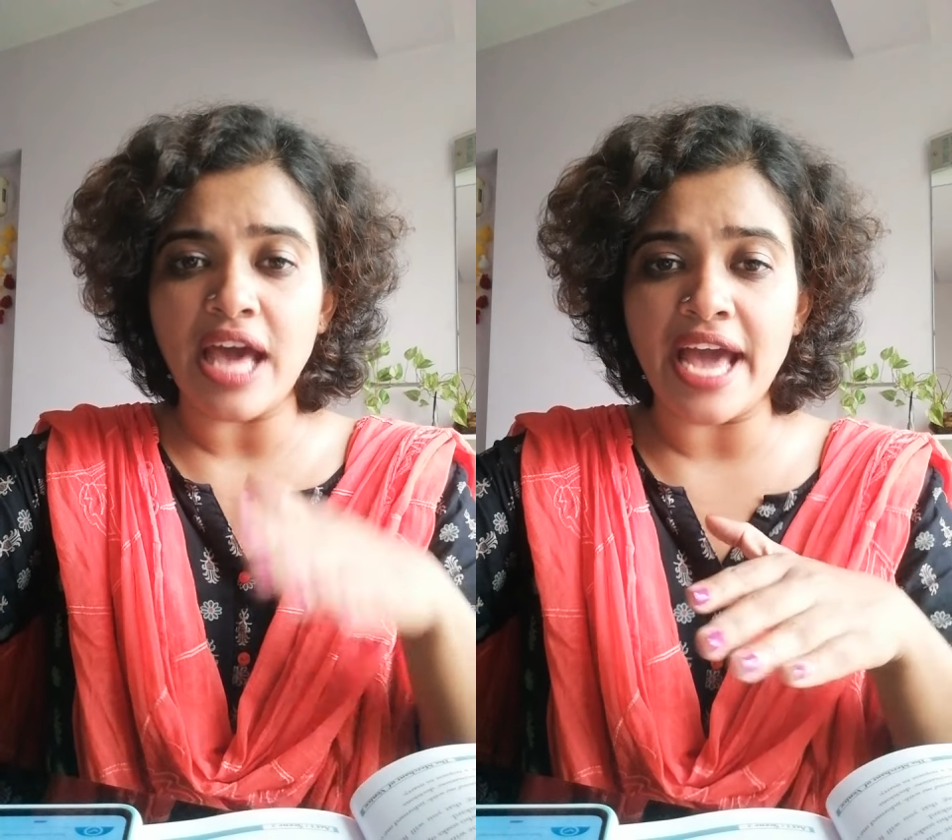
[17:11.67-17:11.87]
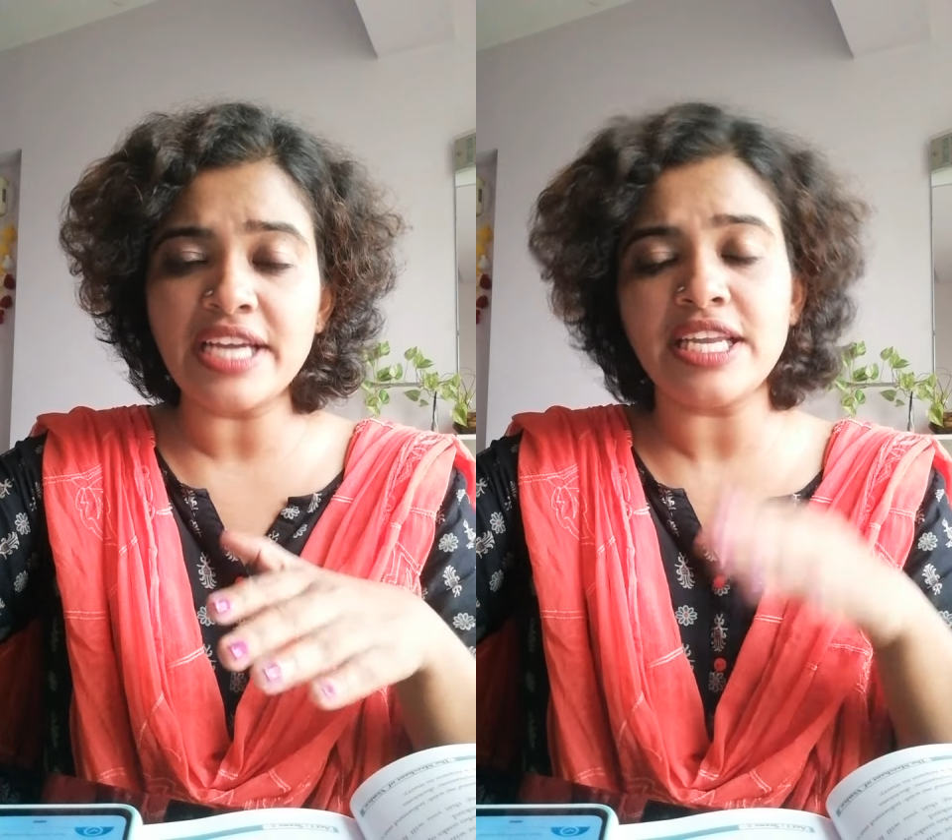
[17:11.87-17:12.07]

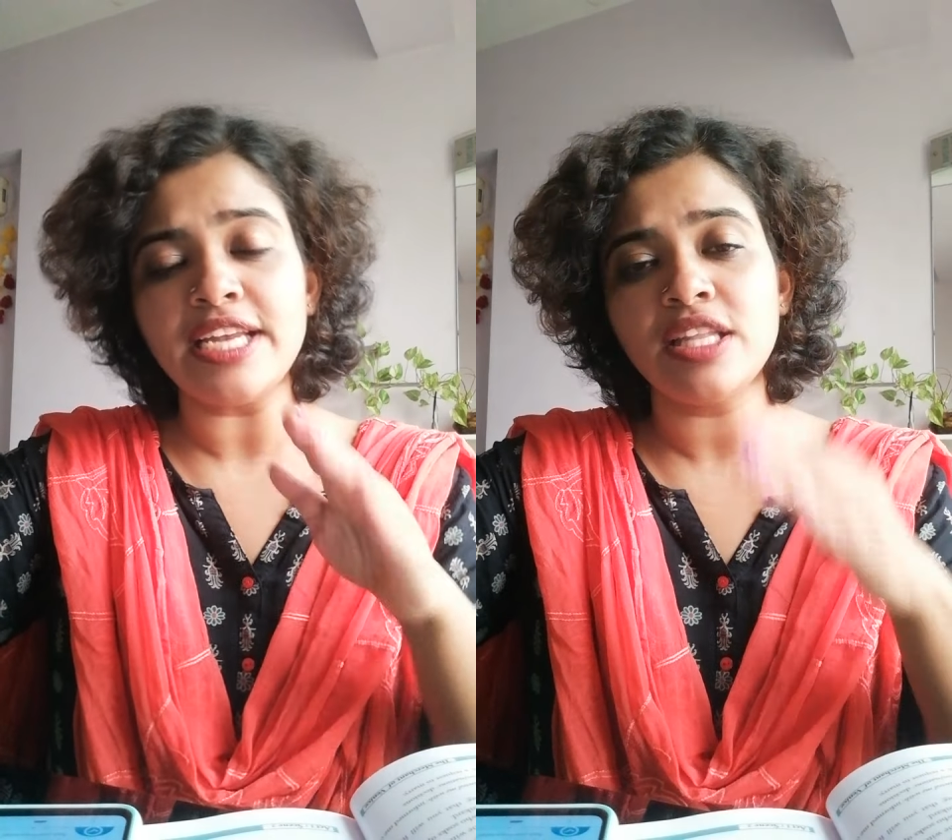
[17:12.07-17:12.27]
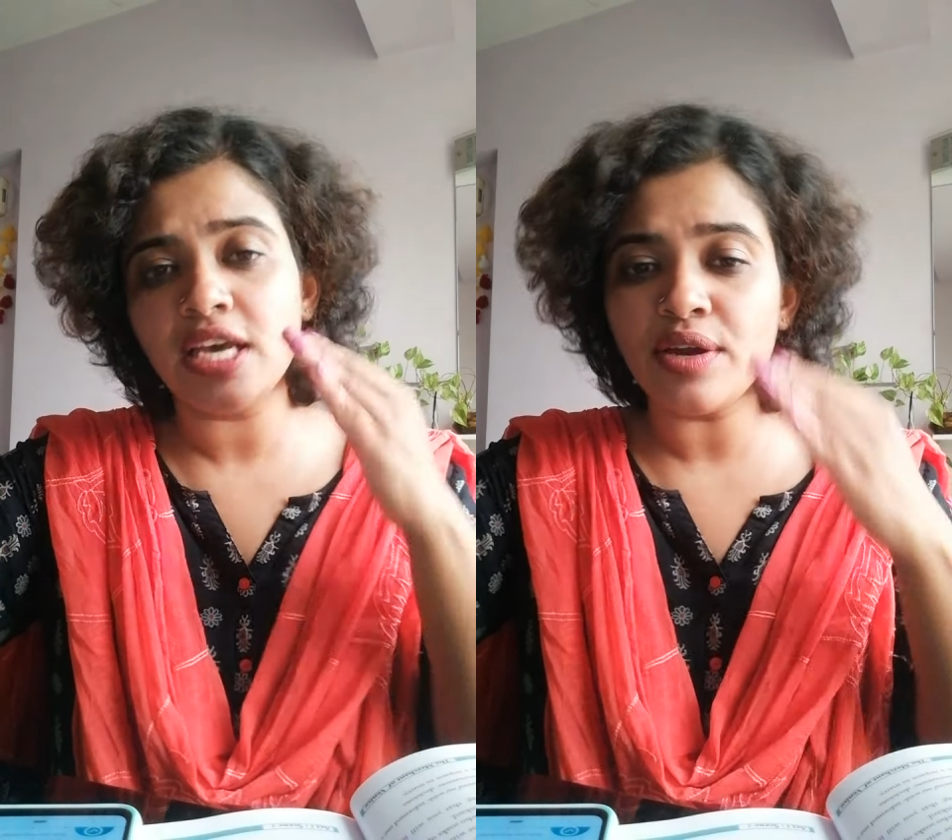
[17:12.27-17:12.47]
act
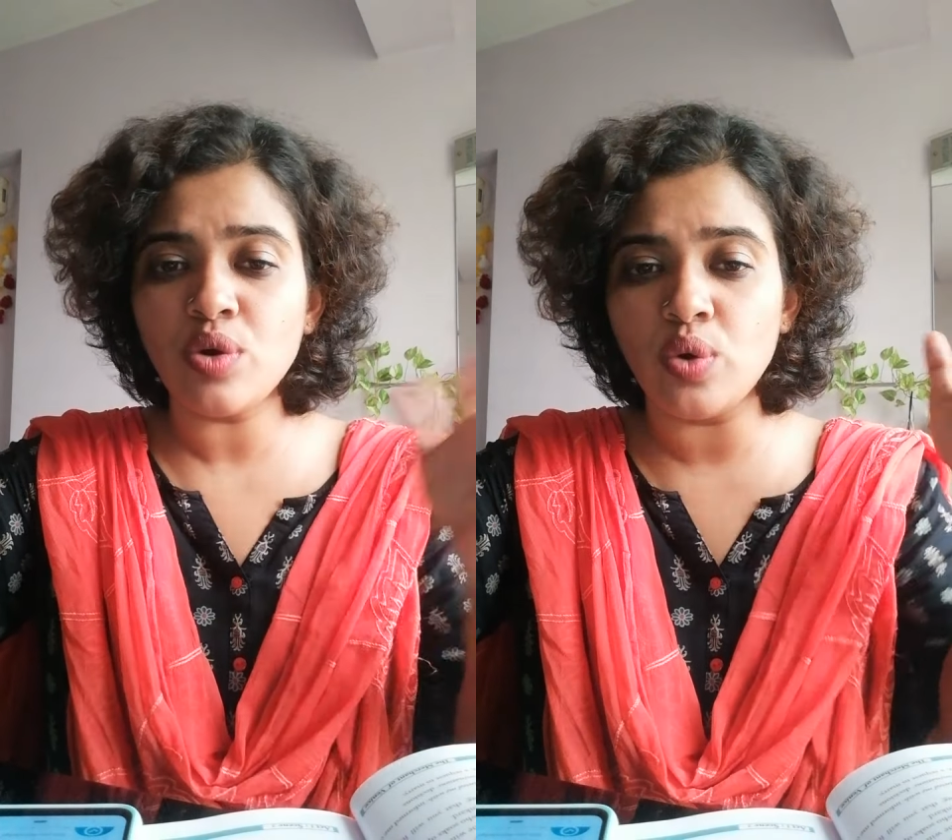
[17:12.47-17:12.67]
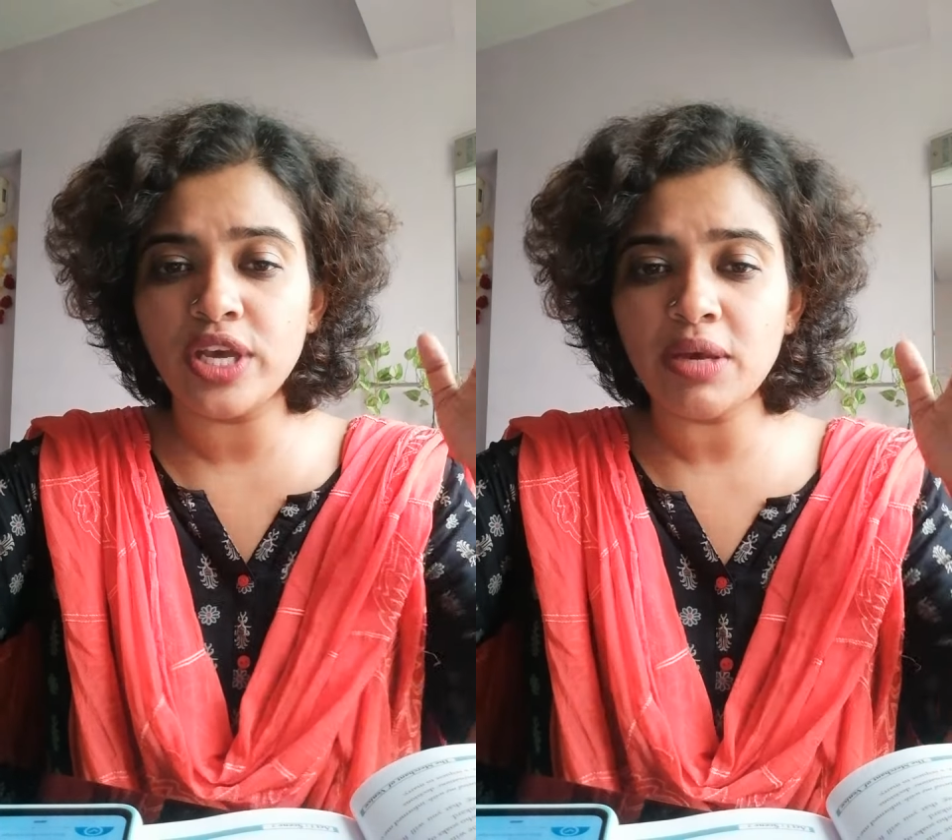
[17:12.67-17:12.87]
and they are
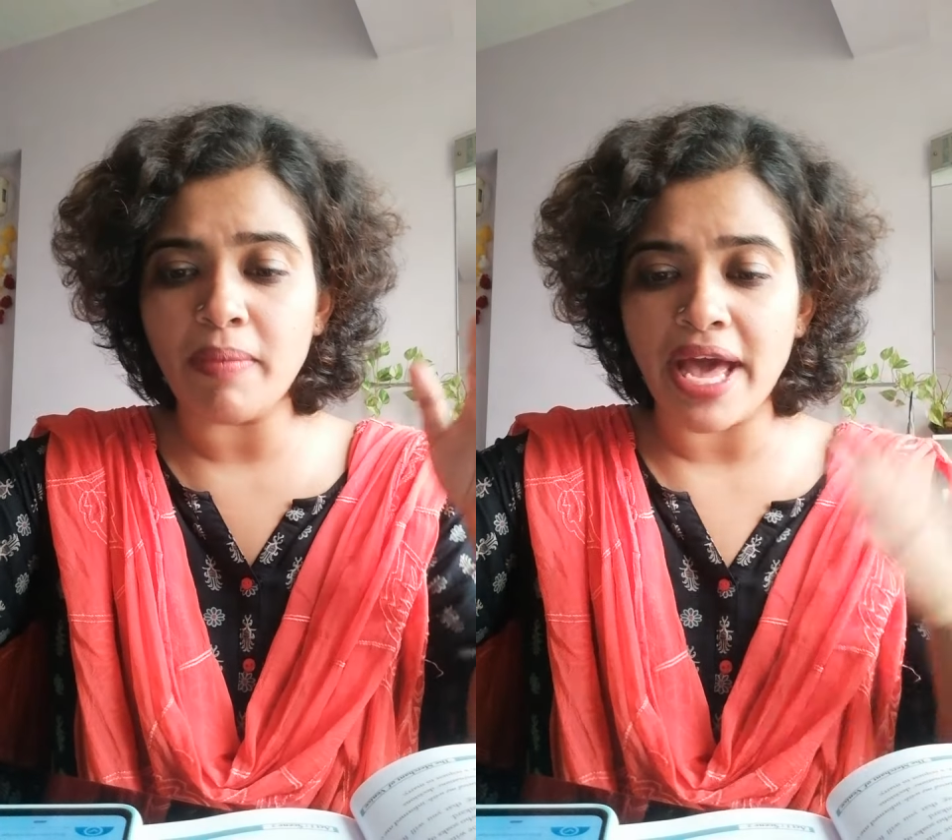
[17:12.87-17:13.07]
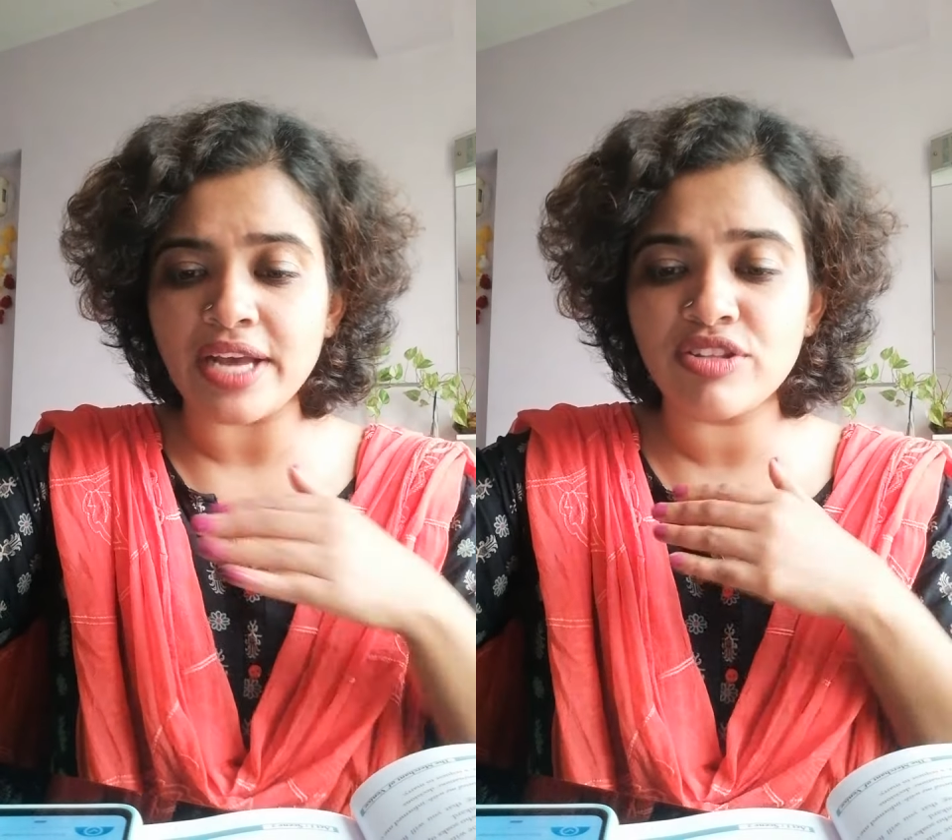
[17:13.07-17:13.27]

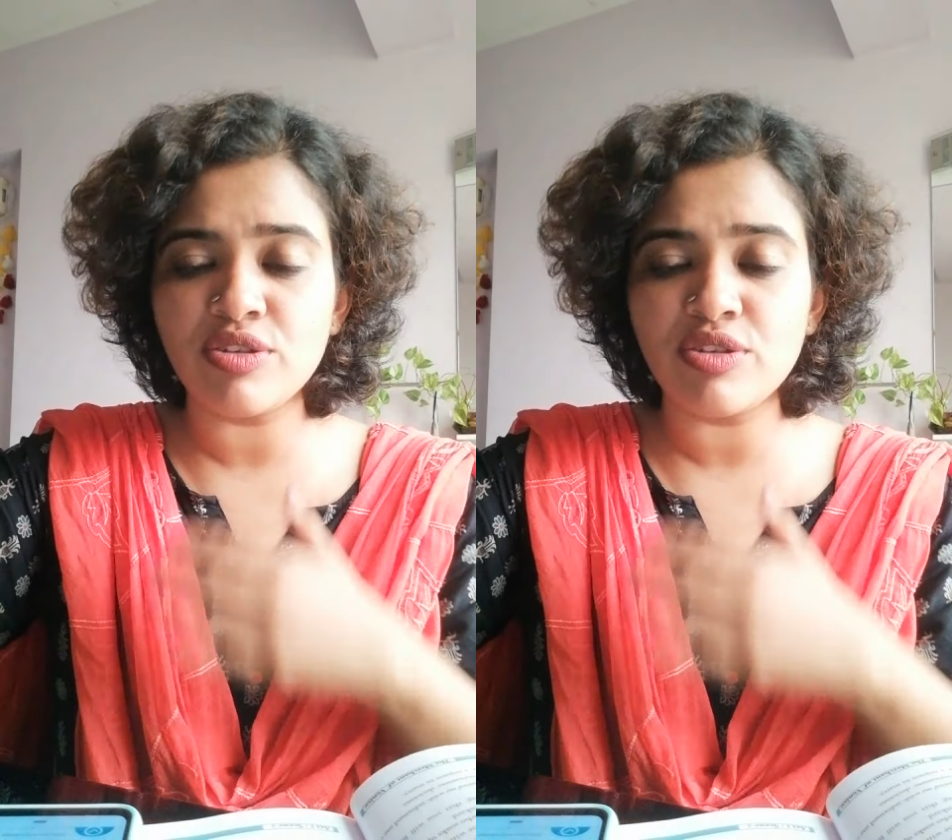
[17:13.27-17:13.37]
going back.